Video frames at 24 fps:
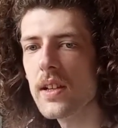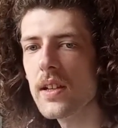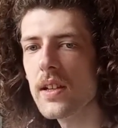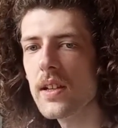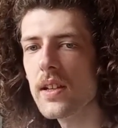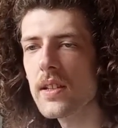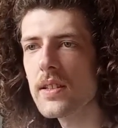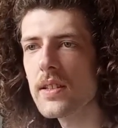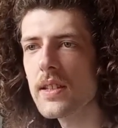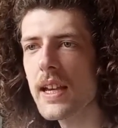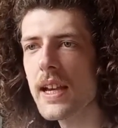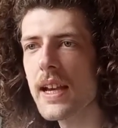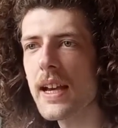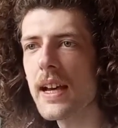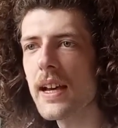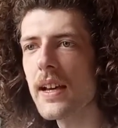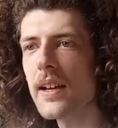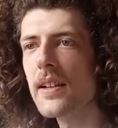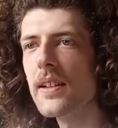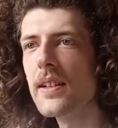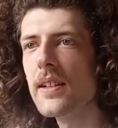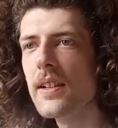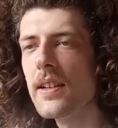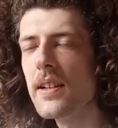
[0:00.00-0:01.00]
Yeah,
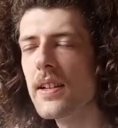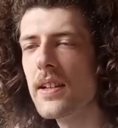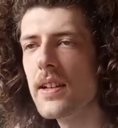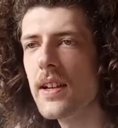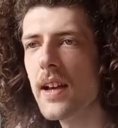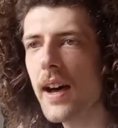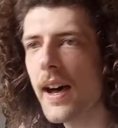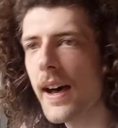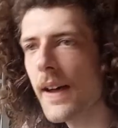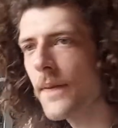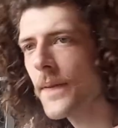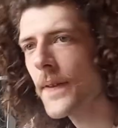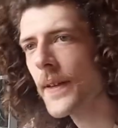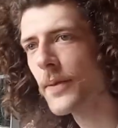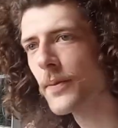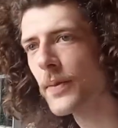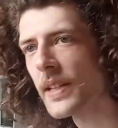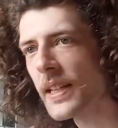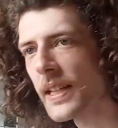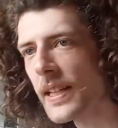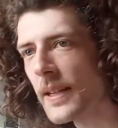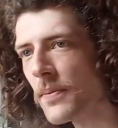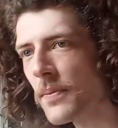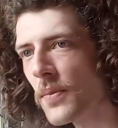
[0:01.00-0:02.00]
I think we
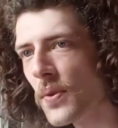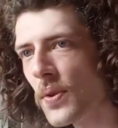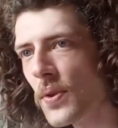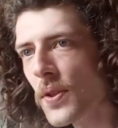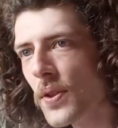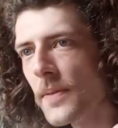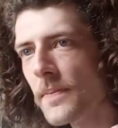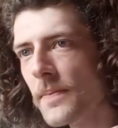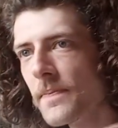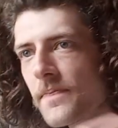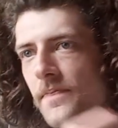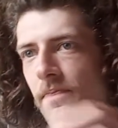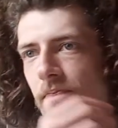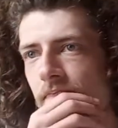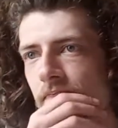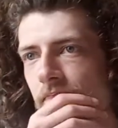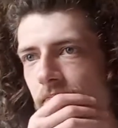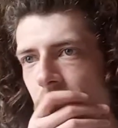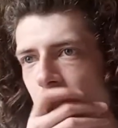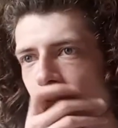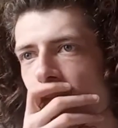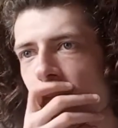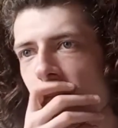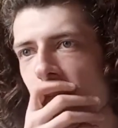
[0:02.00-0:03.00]
need more
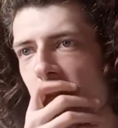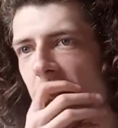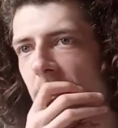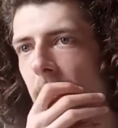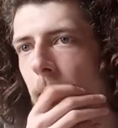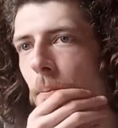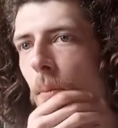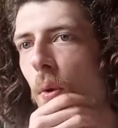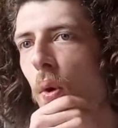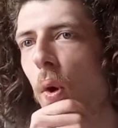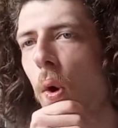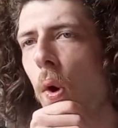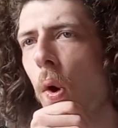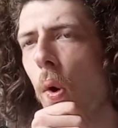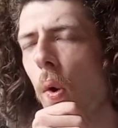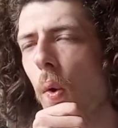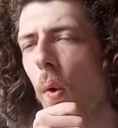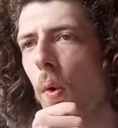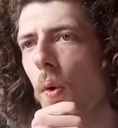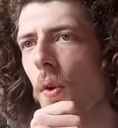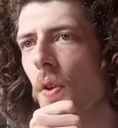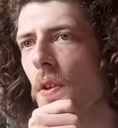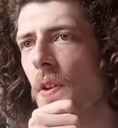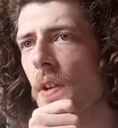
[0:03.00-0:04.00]

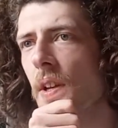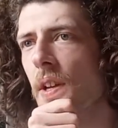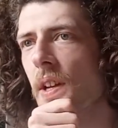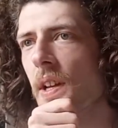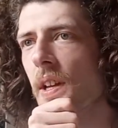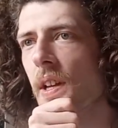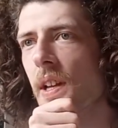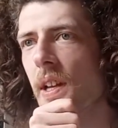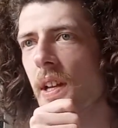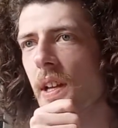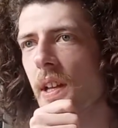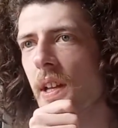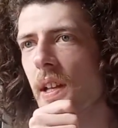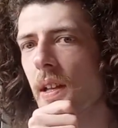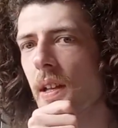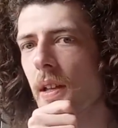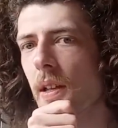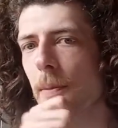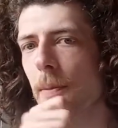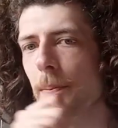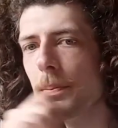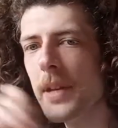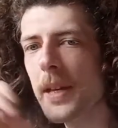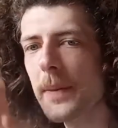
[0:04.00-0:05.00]
horn.
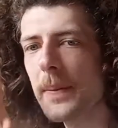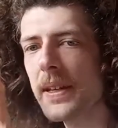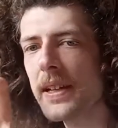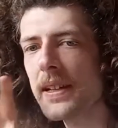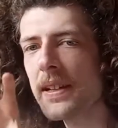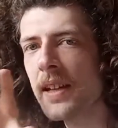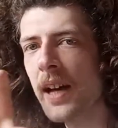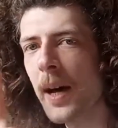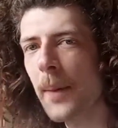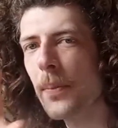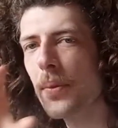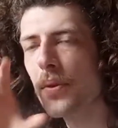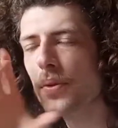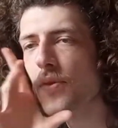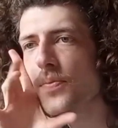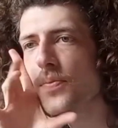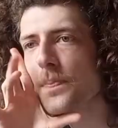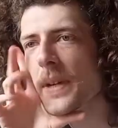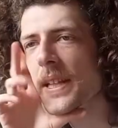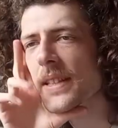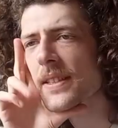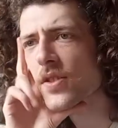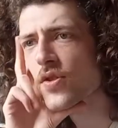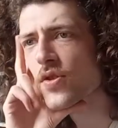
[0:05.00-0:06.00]
Maybe a couple
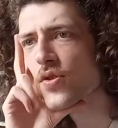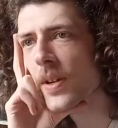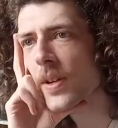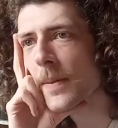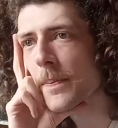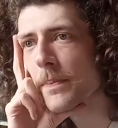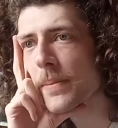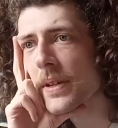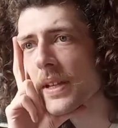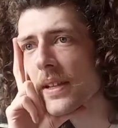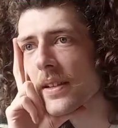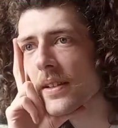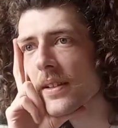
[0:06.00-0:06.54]
bits of trumpet.